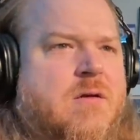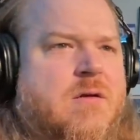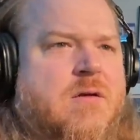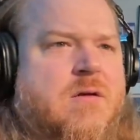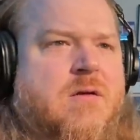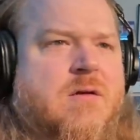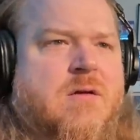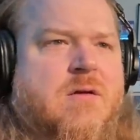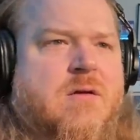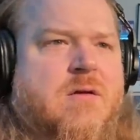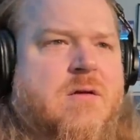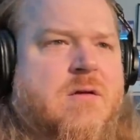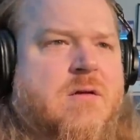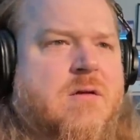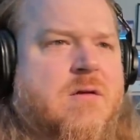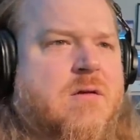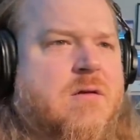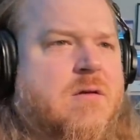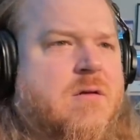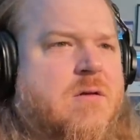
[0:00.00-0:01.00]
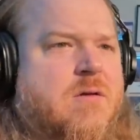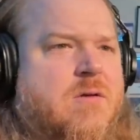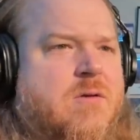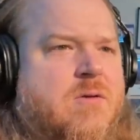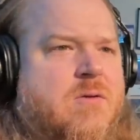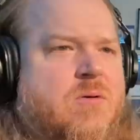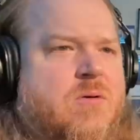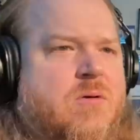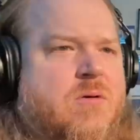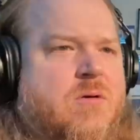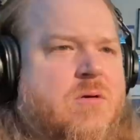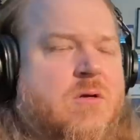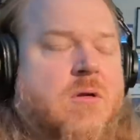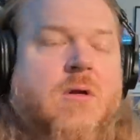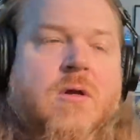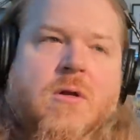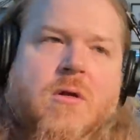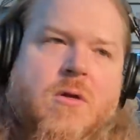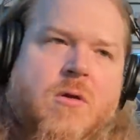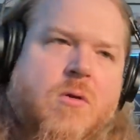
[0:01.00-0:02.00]
like you.
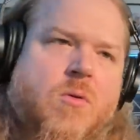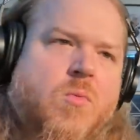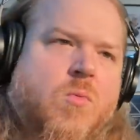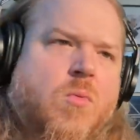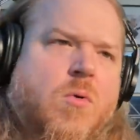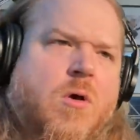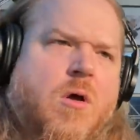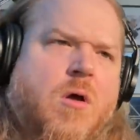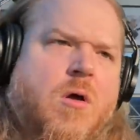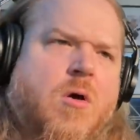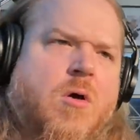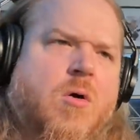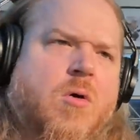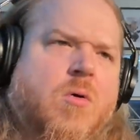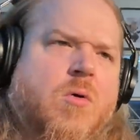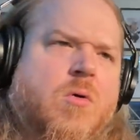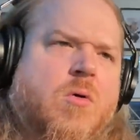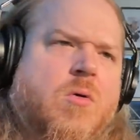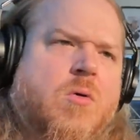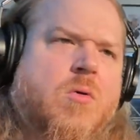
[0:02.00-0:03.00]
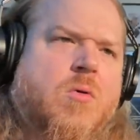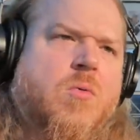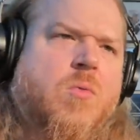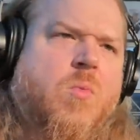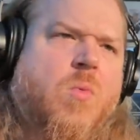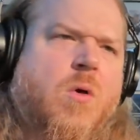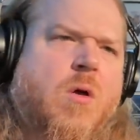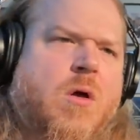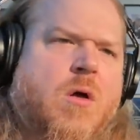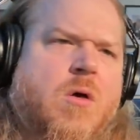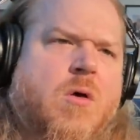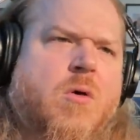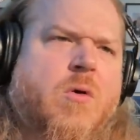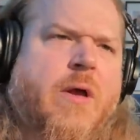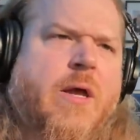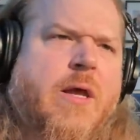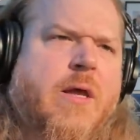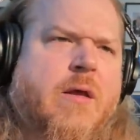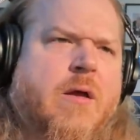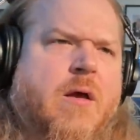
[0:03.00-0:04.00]
Whoa, whoa,
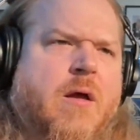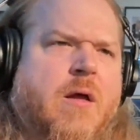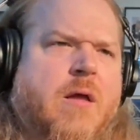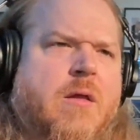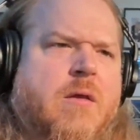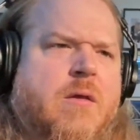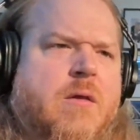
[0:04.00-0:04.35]
hang on.